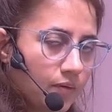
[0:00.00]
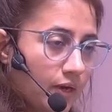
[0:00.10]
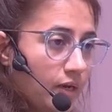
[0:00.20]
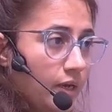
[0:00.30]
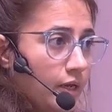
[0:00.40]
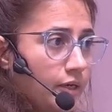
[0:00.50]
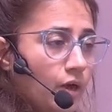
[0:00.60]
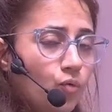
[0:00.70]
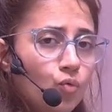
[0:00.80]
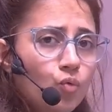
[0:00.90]
right?
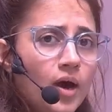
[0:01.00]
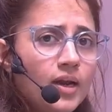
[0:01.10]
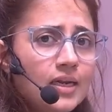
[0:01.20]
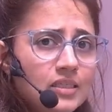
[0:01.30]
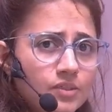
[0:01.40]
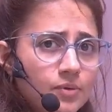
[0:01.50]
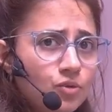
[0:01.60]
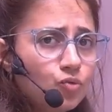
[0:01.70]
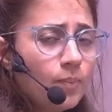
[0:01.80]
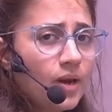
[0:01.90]
Now, who are
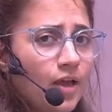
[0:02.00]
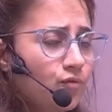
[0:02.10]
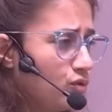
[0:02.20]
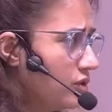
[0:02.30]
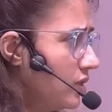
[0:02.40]
eligible to apply for